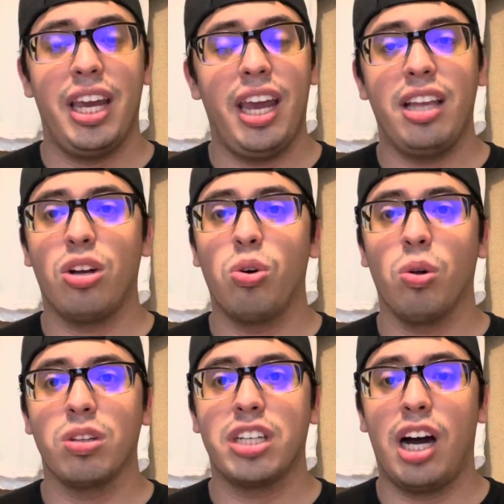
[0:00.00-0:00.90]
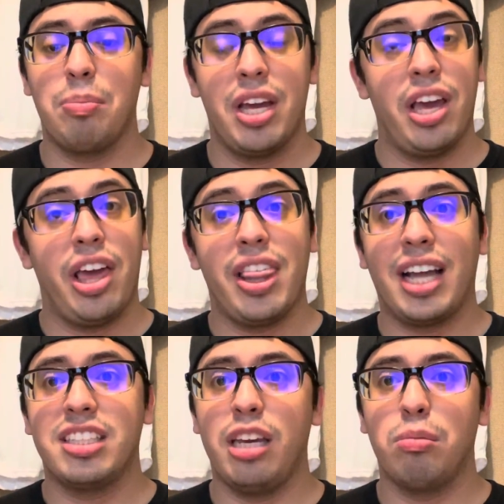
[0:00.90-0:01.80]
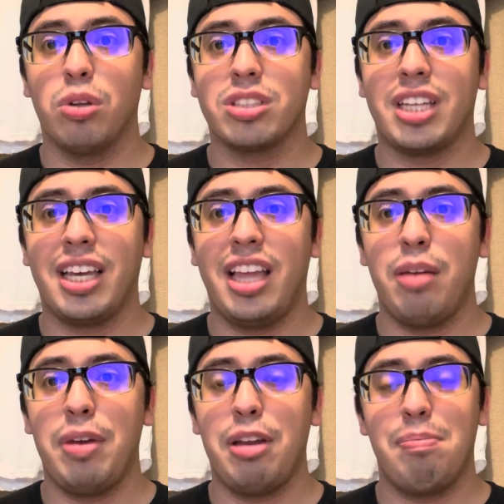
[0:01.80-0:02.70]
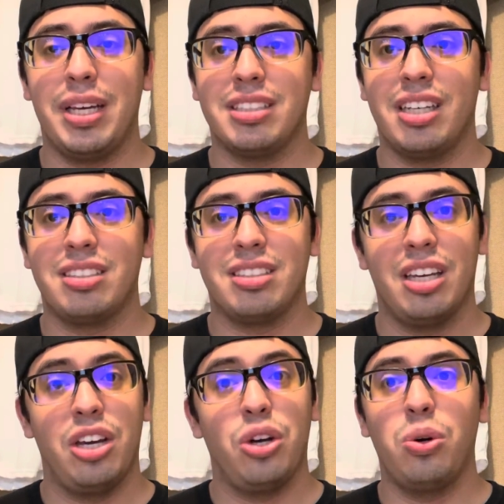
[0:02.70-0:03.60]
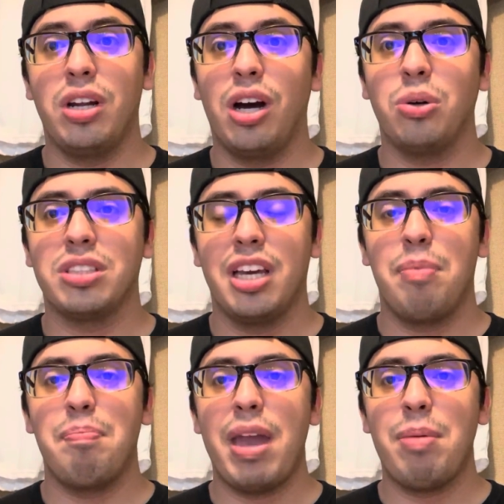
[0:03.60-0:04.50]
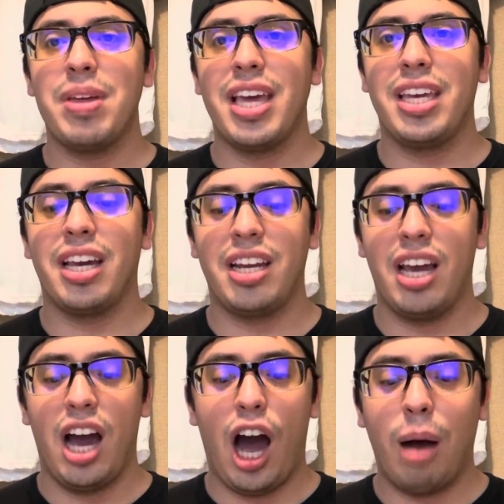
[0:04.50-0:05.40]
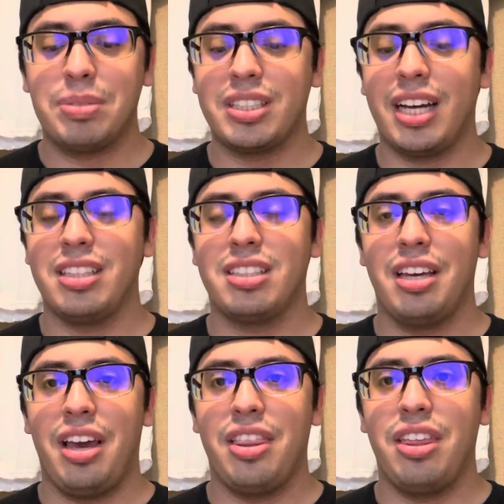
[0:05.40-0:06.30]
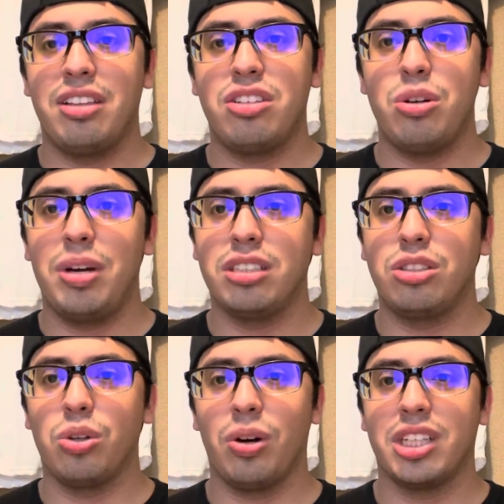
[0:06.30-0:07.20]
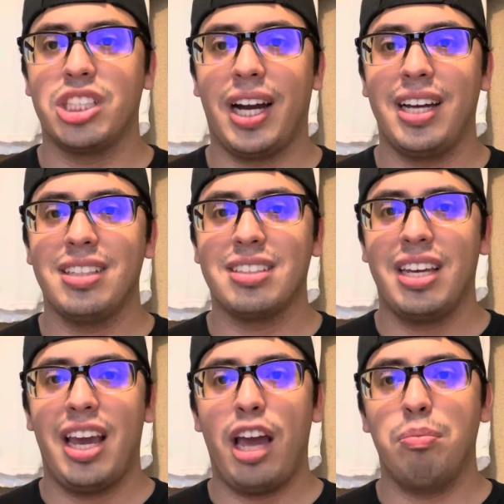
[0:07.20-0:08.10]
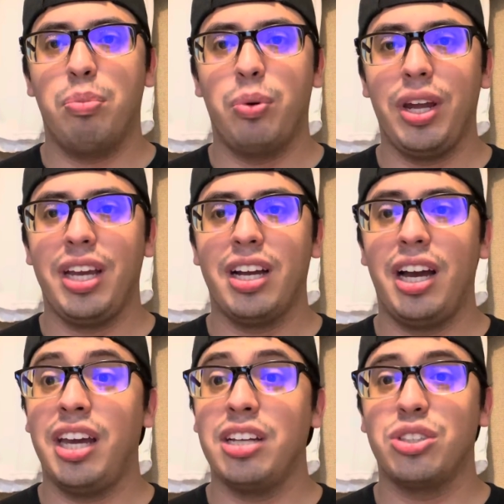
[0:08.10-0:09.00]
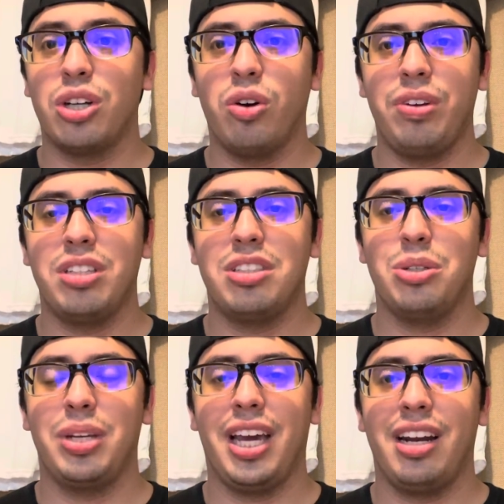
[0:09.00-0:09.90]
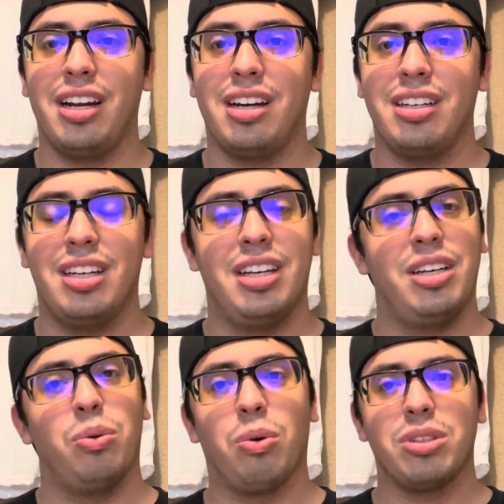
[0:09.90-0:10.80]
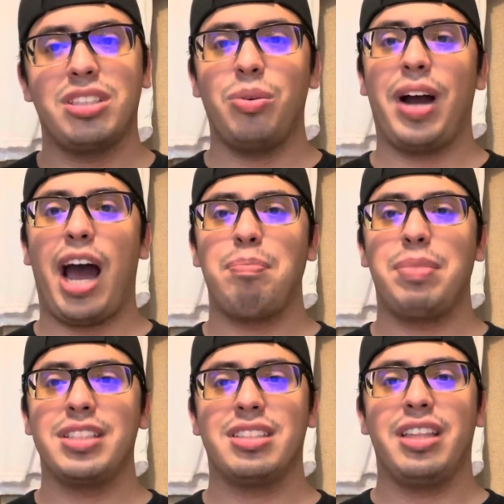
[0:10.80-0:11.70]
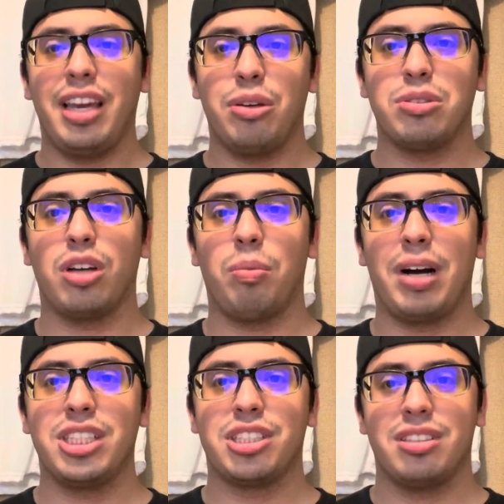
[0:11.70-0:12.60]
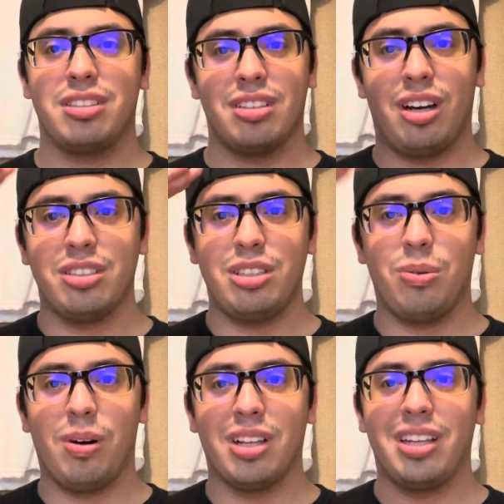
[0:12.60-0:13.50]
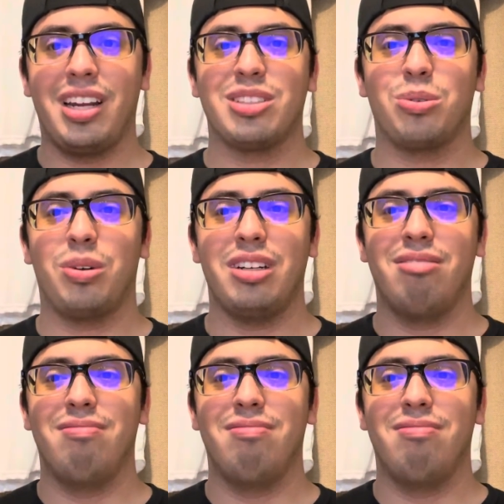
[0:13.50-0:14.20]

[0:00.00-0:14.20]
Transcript: in the Gold Cup. That team looks like they mean business. Who knows? Maybe they can upset the two historic giants and bring a trophy to Canada. We'll see what happens. Thank you so much. I'll see you all in the next one.